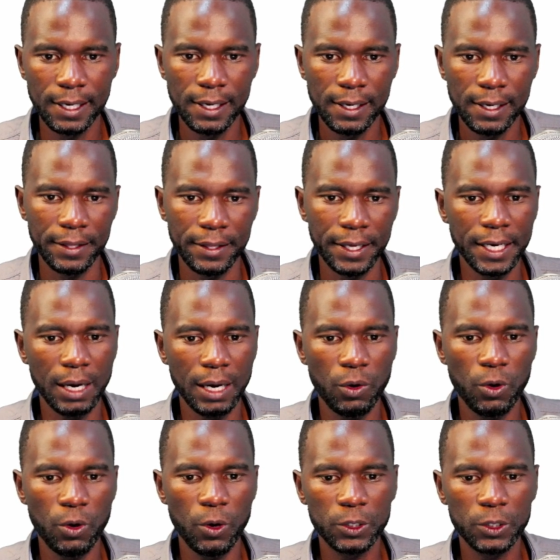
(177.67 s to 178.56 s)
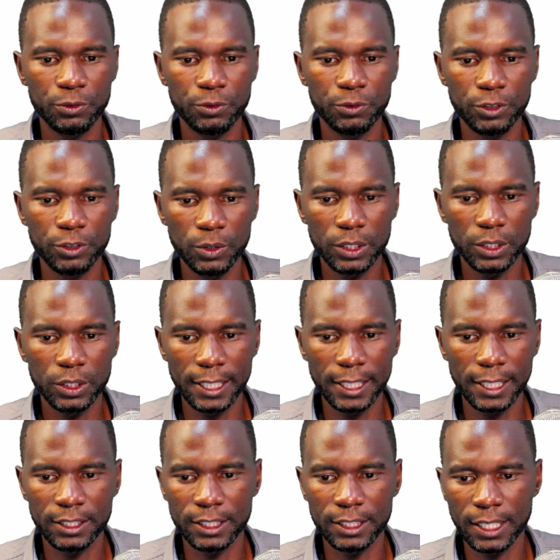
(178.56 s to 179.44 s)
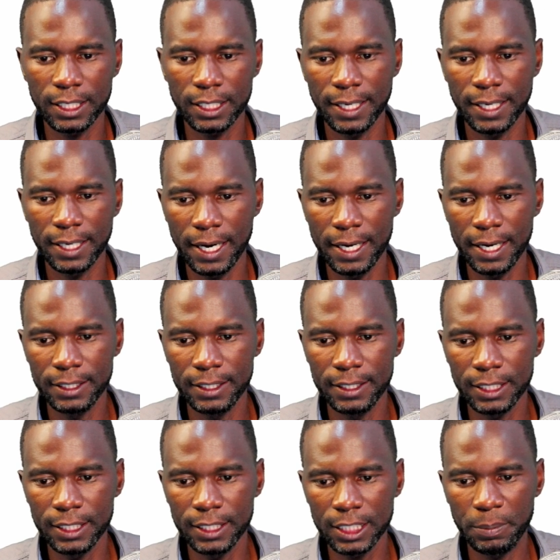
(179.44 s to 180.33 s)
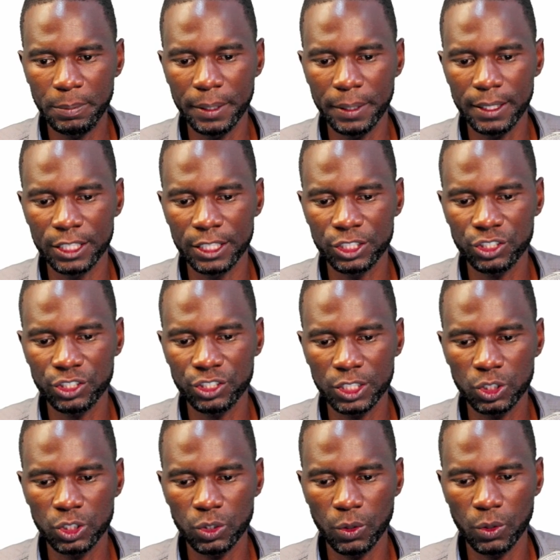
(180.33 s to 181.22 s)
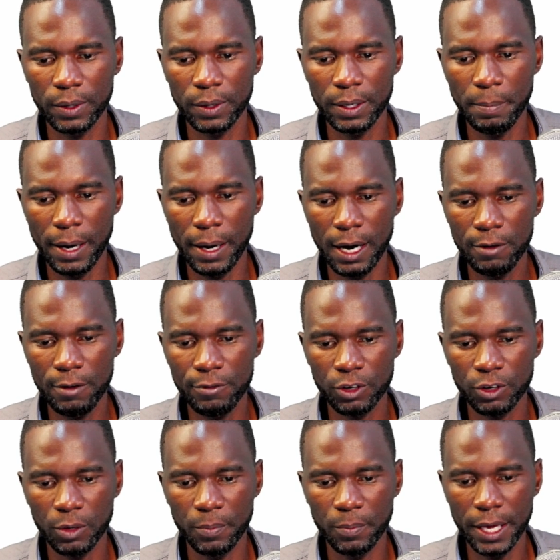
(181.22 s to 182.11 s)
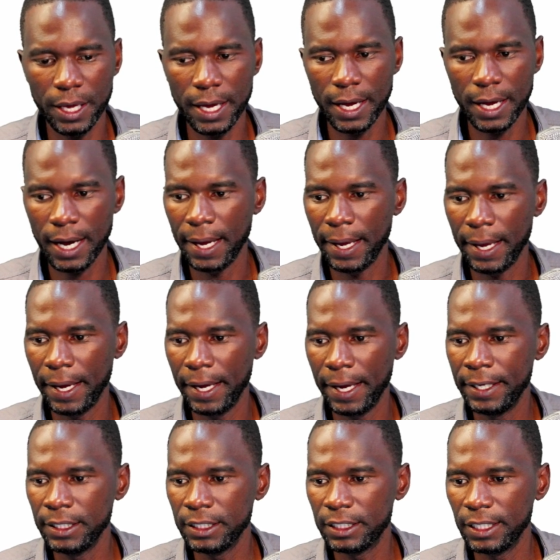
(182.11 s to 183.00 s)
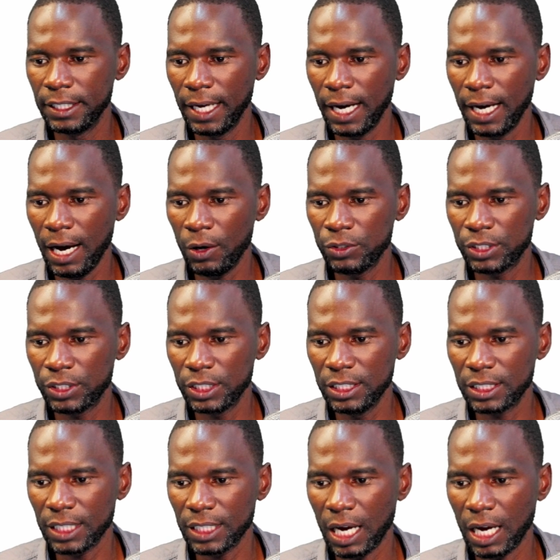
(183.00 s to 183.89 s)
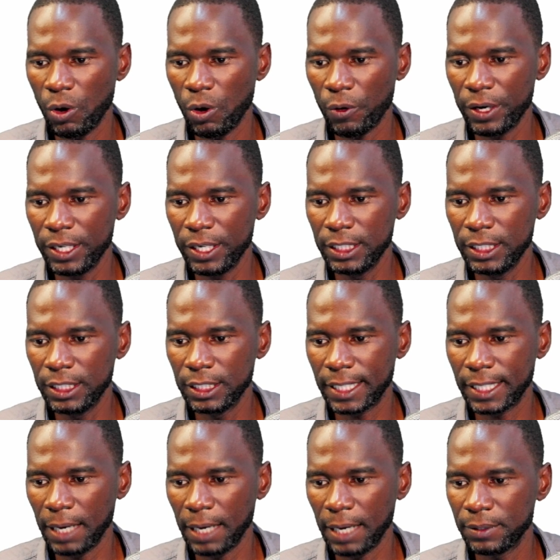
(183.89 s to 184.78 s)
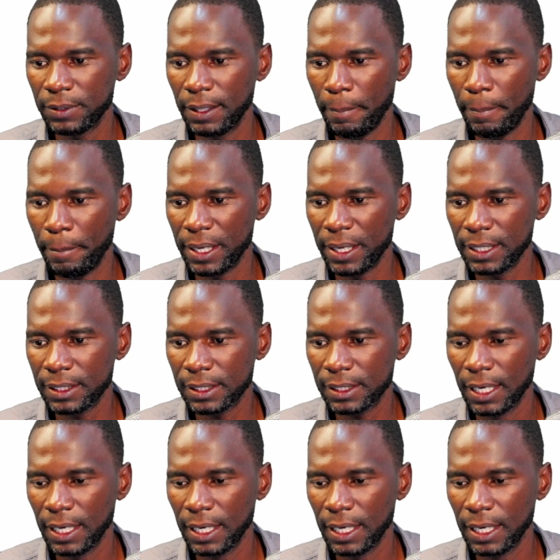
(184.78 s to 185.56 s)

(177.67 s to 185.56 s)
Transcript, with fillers: Then I'll go to filter, check none, just pick the structural rebar from there. And now since I already typed the base,